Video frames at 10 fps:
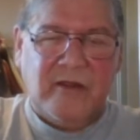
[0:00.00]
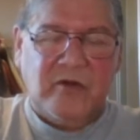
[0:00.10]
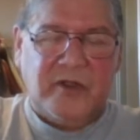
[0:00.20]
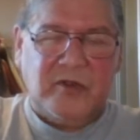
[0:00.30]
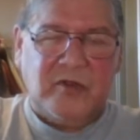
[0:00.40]

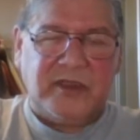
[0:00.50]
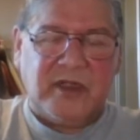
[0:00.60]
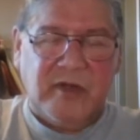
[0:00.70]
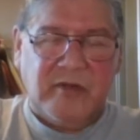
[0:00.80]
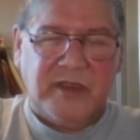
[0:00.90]
We're told that
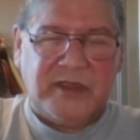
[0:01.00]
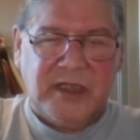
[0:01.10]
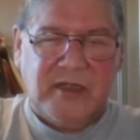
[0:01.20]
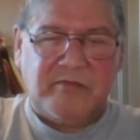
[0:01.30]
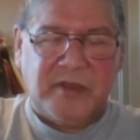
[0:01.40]
when we
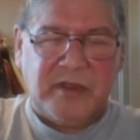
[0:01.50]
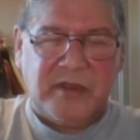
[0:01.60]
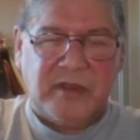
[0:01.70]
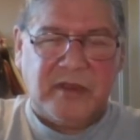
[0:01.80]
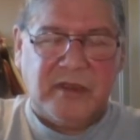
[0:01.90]
sleep,
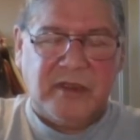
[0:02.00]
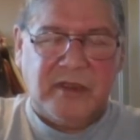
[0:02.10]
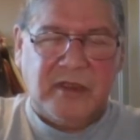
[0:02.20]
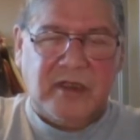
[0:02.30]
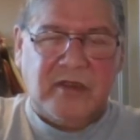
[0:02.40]

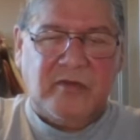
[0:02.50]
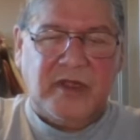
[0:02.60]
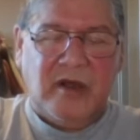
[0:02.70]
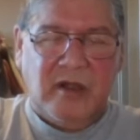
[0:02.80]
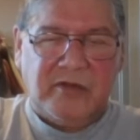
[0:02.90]

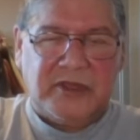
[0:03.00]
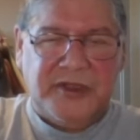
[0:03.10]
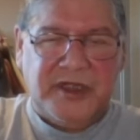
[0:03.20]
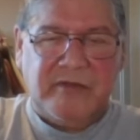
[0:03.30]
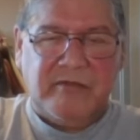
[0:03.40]
we always
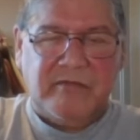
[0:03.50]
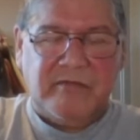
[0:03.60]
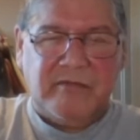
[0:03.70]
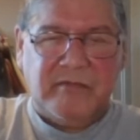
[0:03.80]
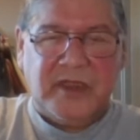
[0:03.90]
dream.
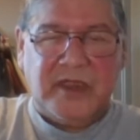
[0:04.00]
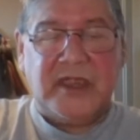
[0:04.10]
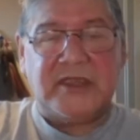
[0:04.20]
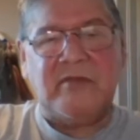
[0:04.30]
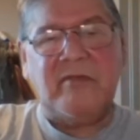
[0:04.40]
It
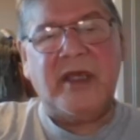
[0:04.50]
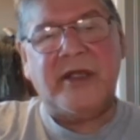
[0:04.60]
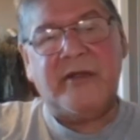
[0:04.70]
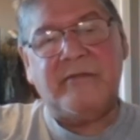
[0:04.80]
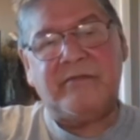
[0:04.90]
doesn't
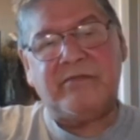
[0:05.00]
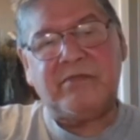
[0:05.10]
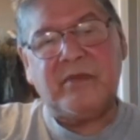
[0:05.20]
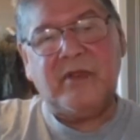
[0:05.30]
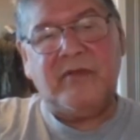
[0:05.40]
matter
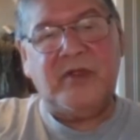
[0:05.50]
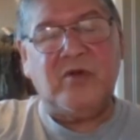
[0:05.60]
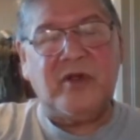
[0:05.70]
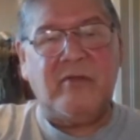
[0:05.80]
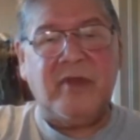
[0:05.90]
if we
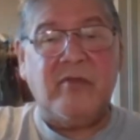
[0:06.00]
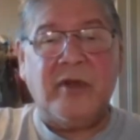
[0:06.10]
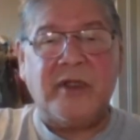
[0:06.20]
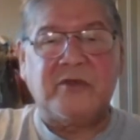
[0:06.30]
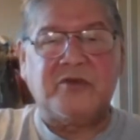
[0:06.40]
don't remember
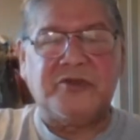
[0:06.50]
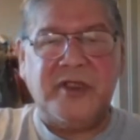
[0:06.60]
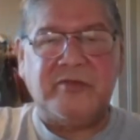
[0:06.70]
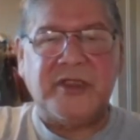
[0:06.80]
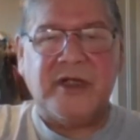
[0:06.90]
what those
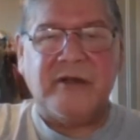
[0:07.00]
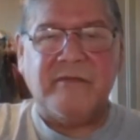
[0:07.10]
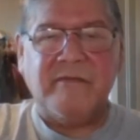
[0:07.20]
dreams are.